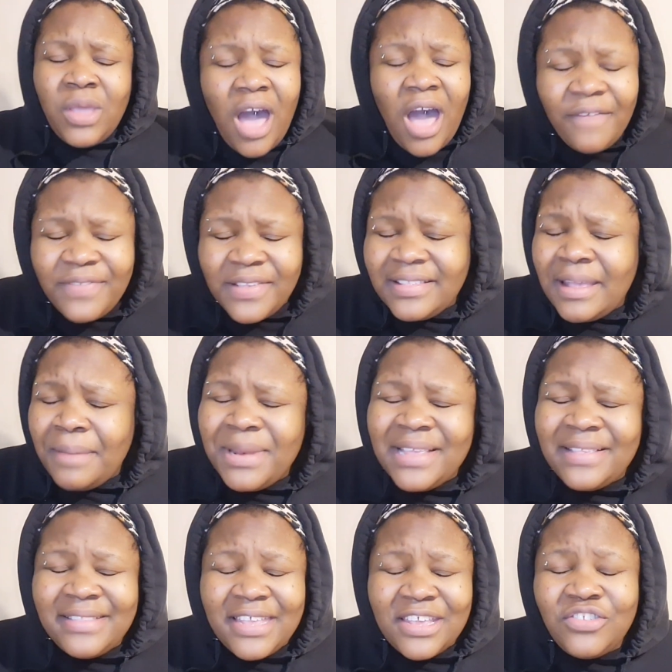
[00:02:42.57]
after
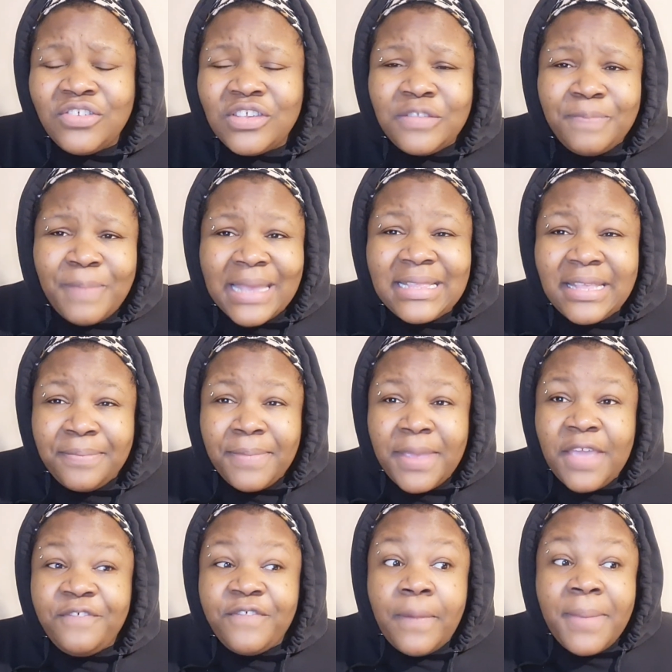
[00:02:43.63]
somebody's disrespected
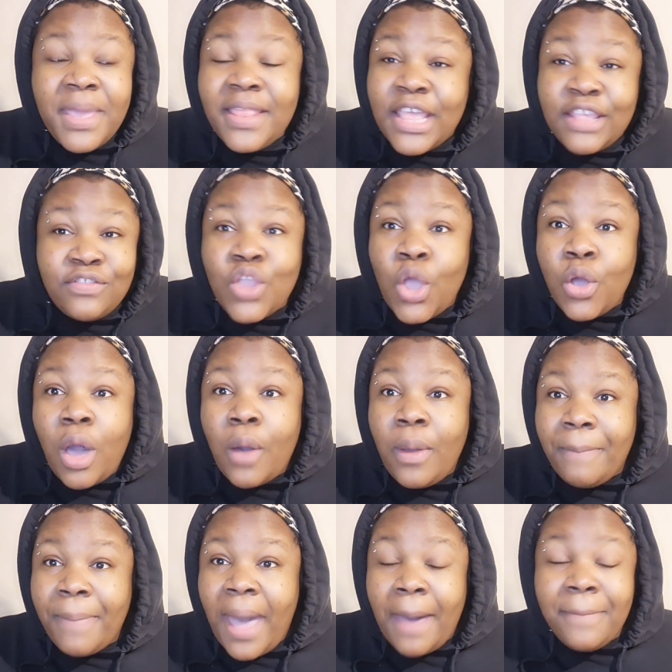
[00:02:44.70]
me, for me, there's no
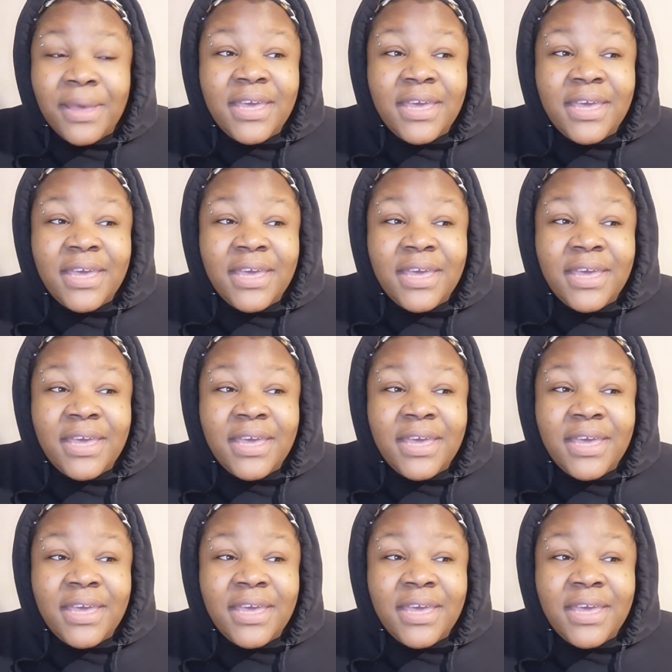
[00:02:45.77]
going back.